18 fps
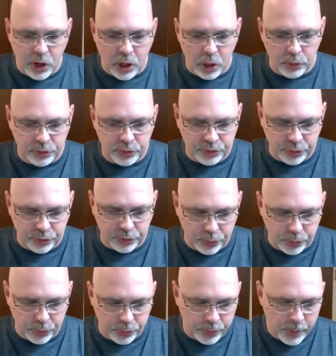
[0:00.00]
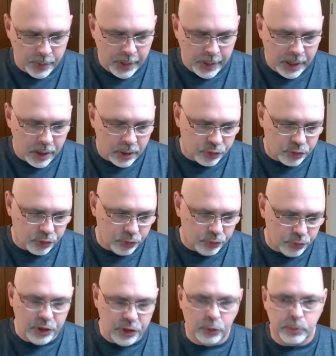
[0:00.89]
you go to
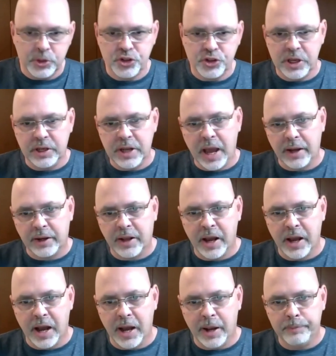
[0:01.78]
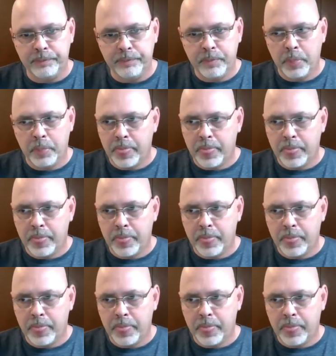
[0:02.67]
dealmachine.com